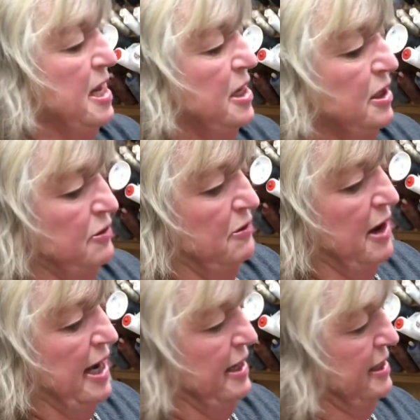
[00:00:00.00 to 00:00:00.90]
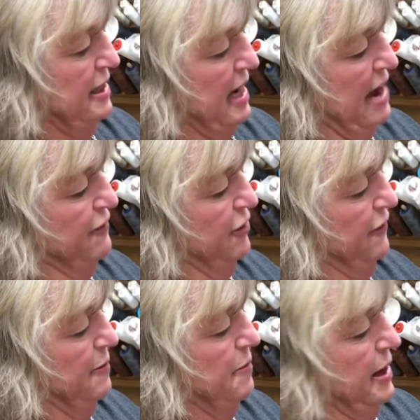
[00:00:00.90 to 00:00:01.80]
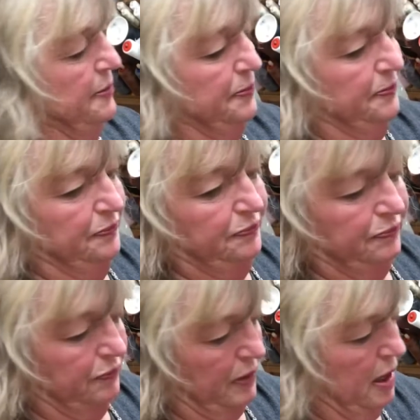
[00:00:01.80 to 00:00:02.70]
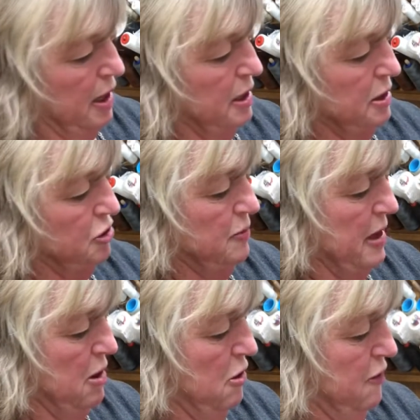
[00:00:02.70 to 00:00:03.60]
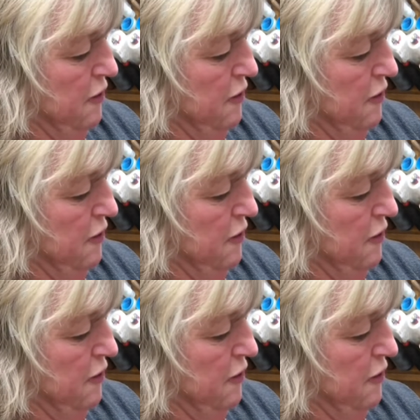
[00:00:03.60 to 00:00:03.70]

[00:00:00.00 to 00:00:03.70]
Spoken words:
Right, now for the fun bit. Trim that off.